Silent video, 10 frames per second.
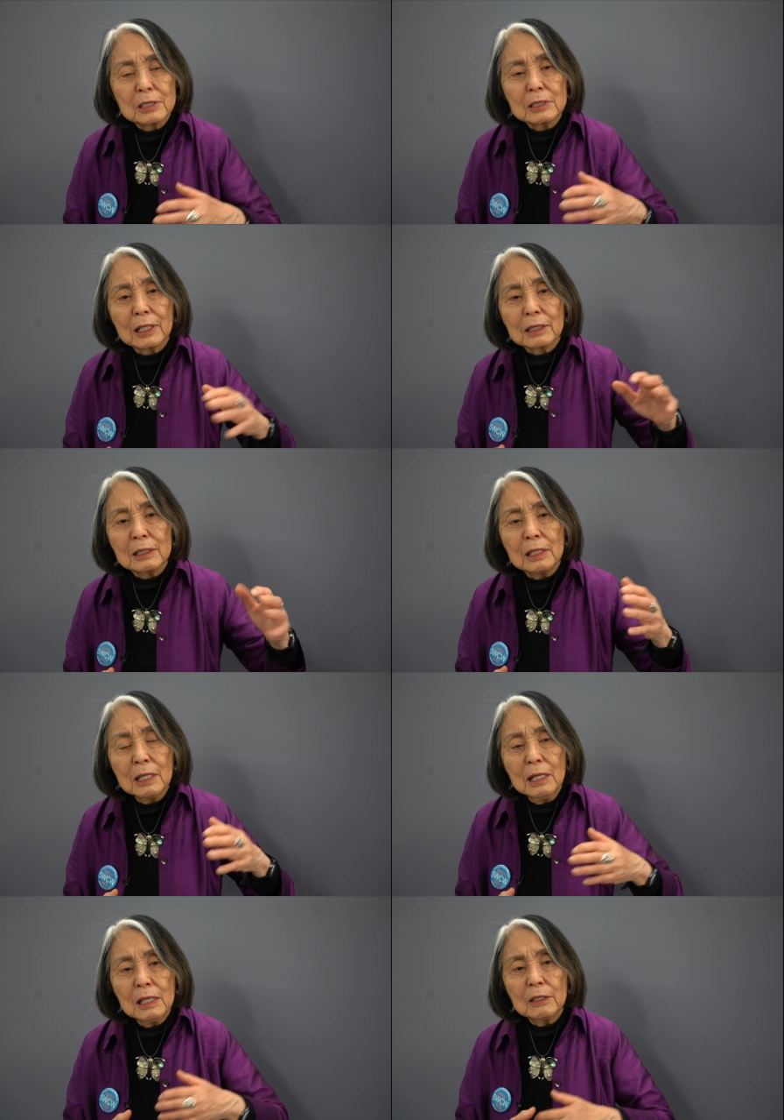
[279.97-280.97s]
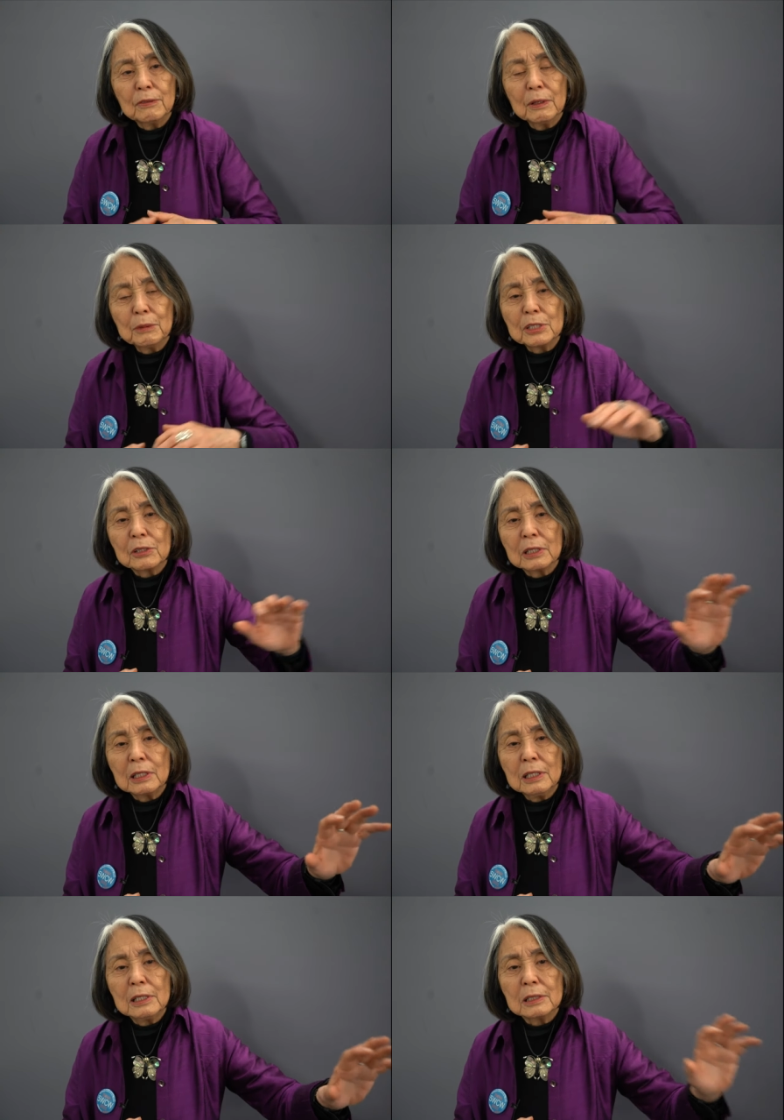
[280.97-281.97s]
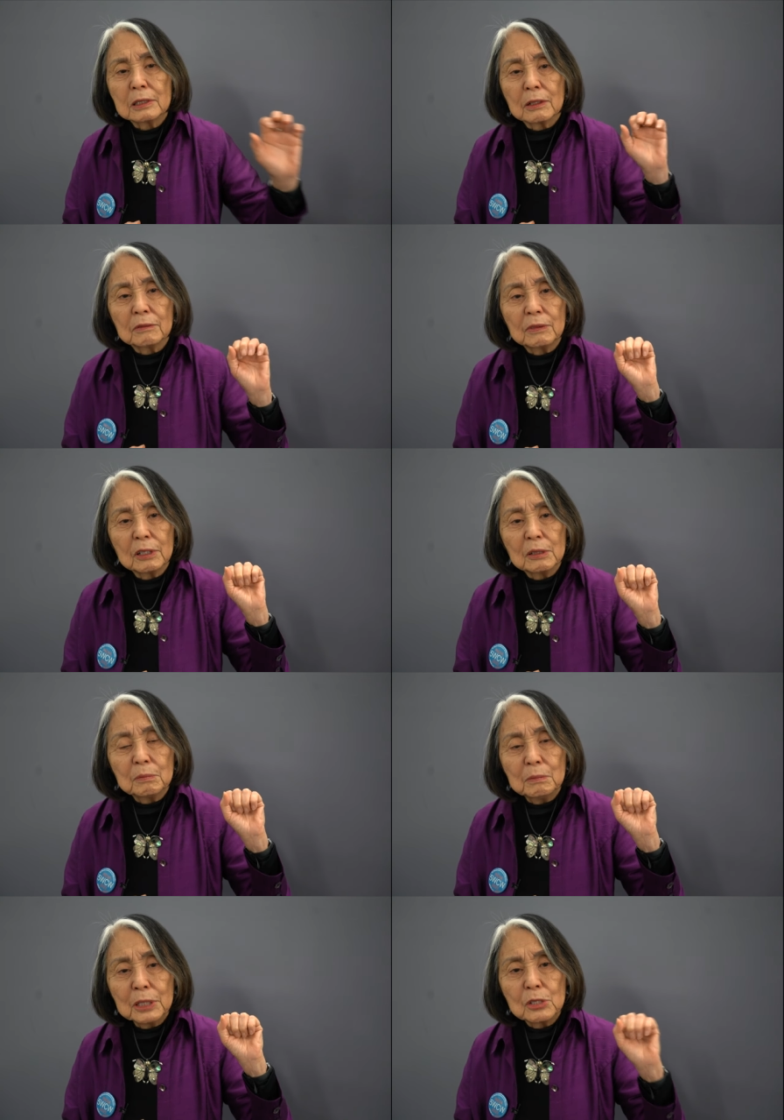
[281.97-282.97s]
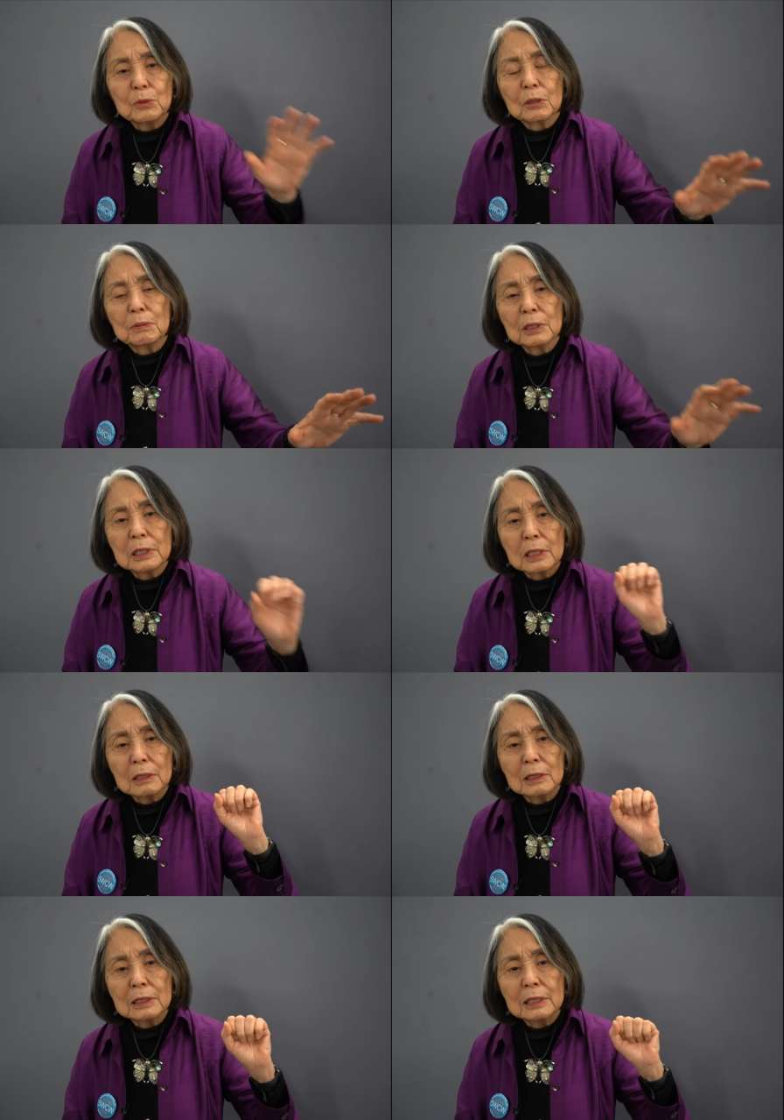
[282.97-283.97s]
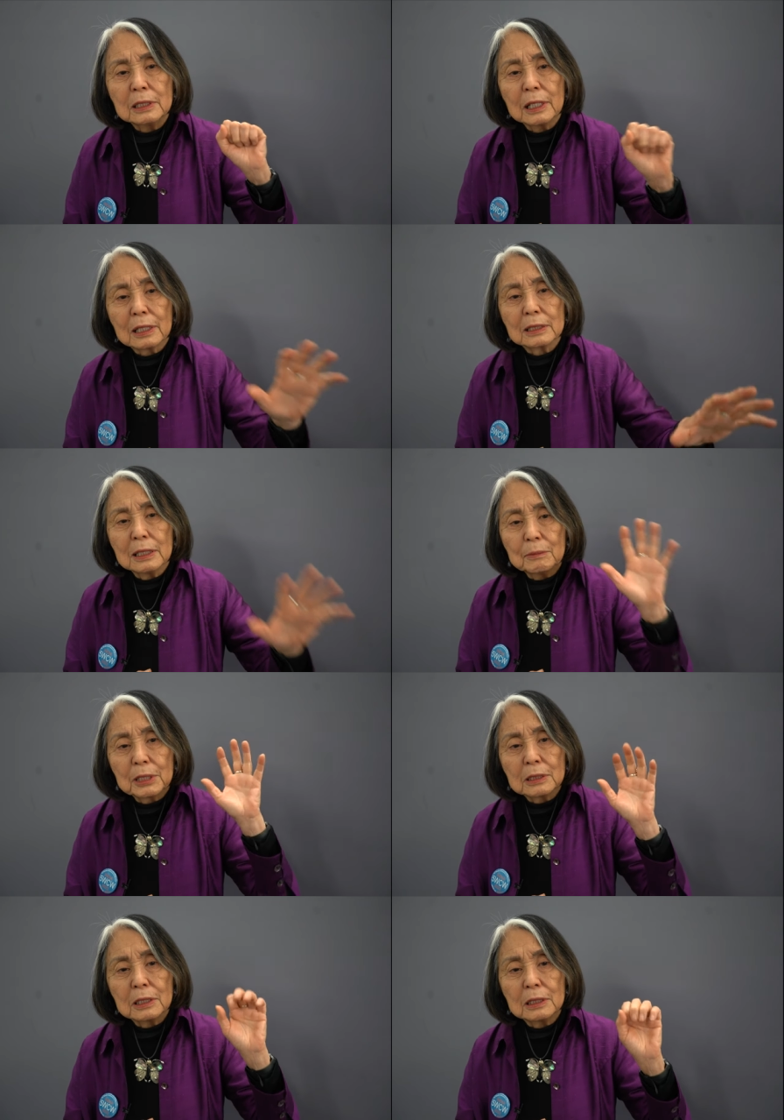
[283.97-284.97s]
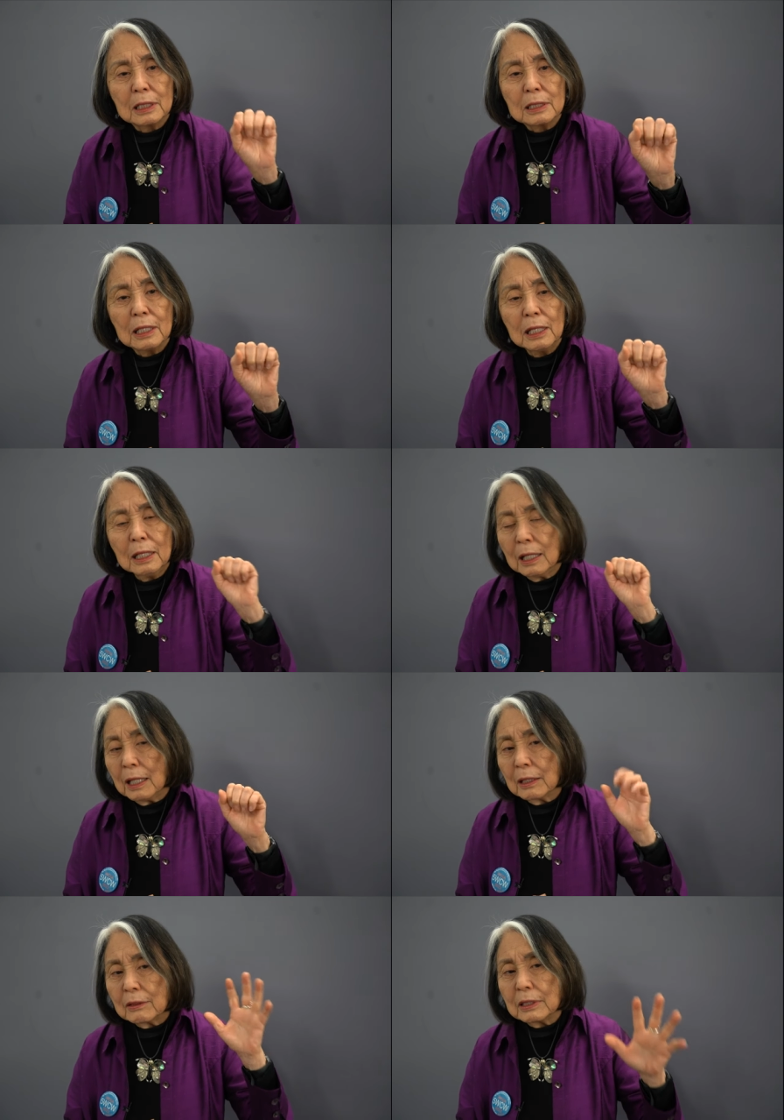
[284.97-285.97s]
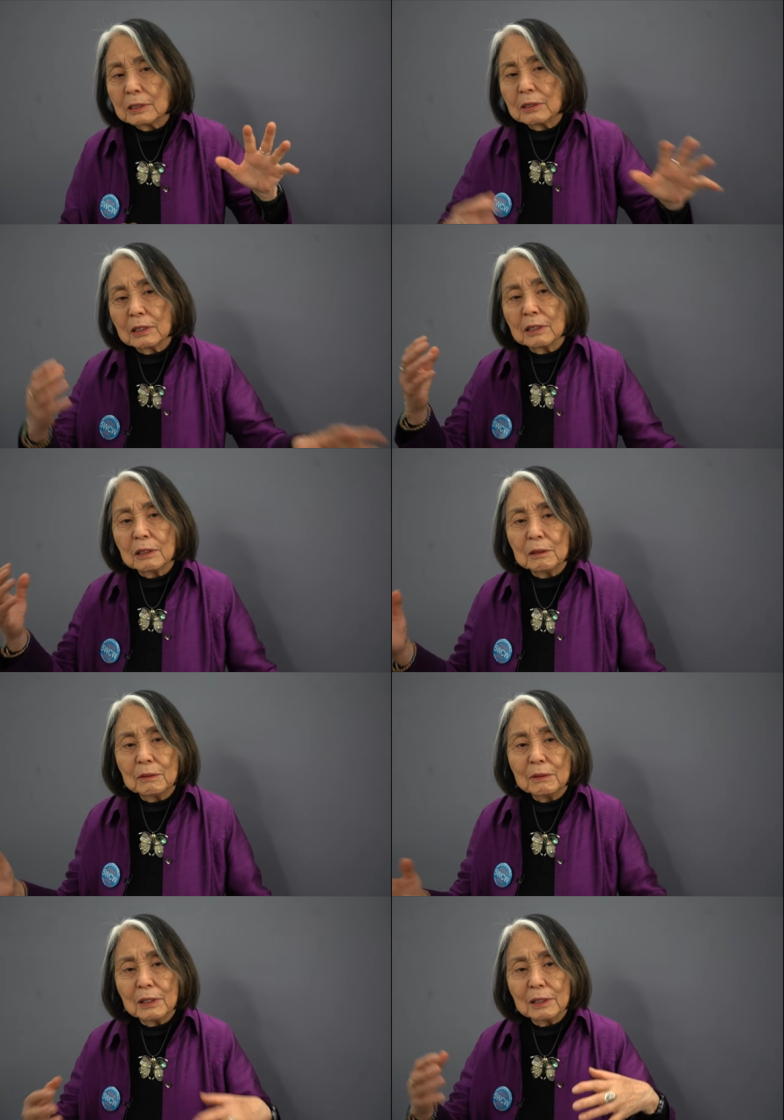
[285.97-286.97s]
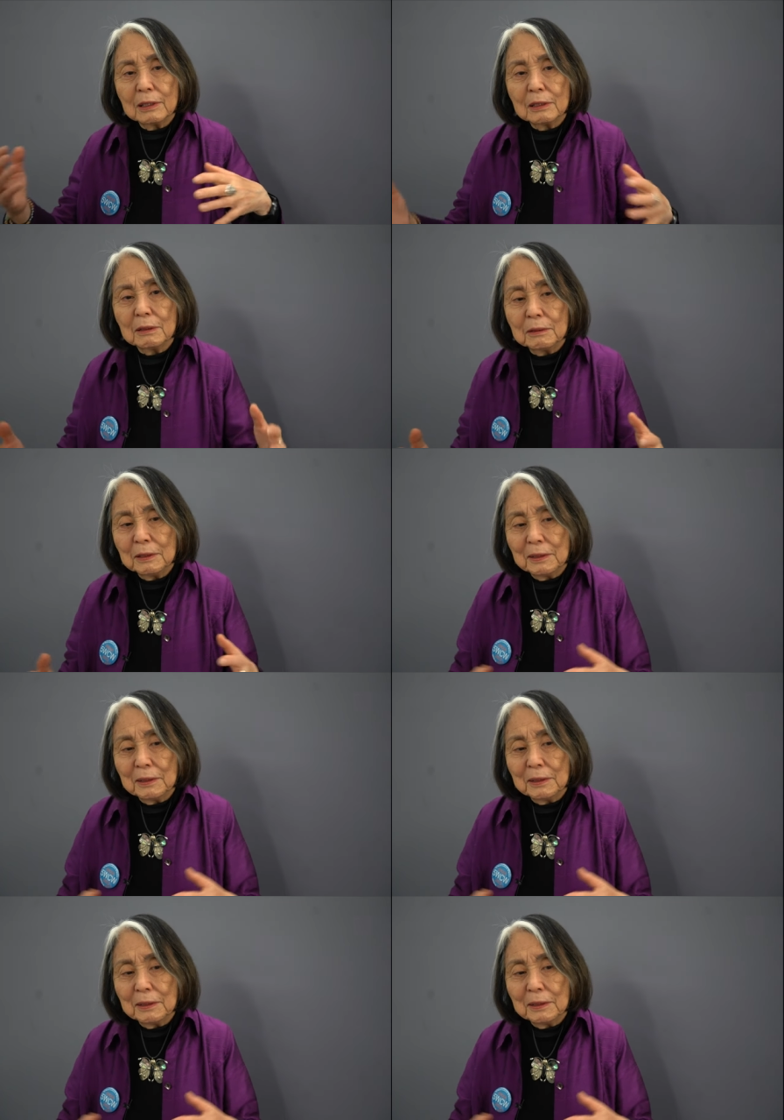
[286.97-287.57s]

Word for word: It's like the, the feminists in the East are very much more political and into economics and, and things than the, than the